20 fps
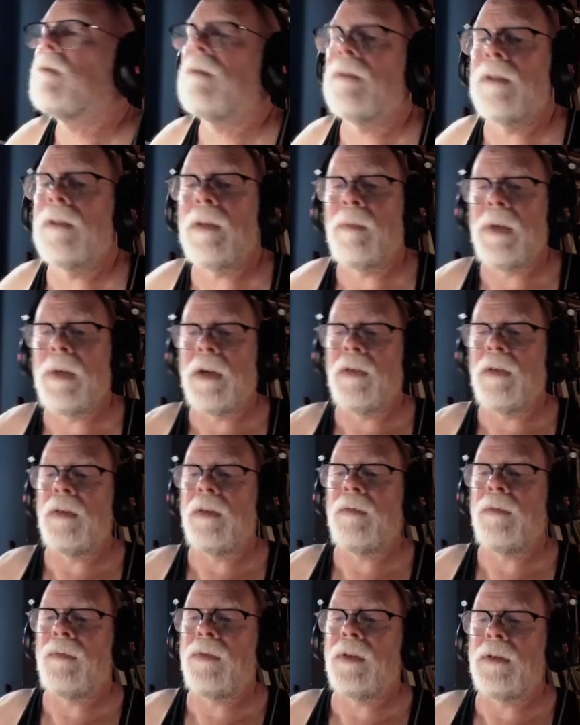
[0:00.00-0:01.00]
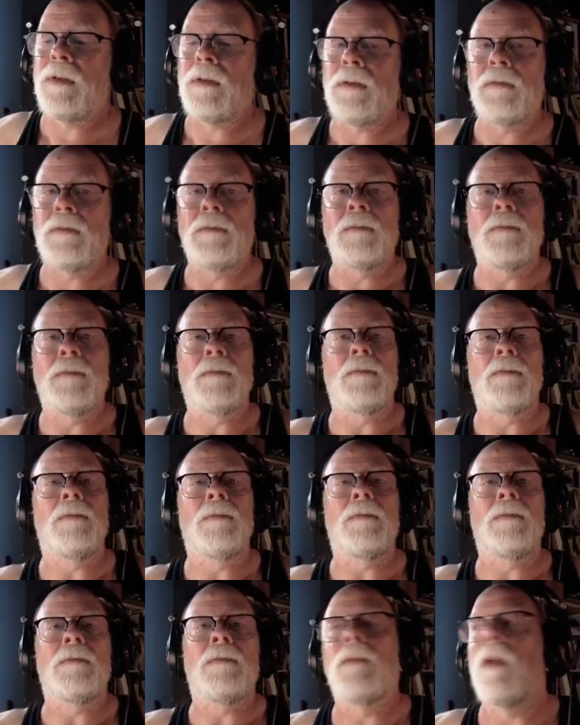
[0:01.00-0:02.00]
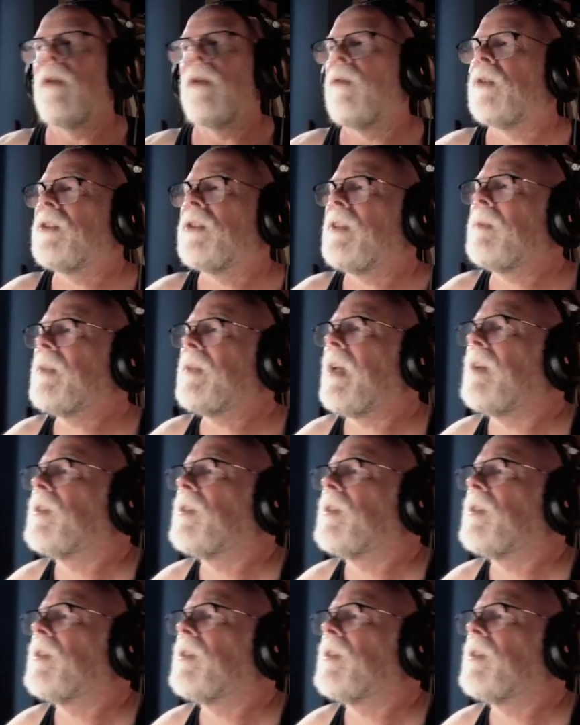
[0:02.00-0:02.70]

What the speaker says: a little bigger than a foot, which seems kind of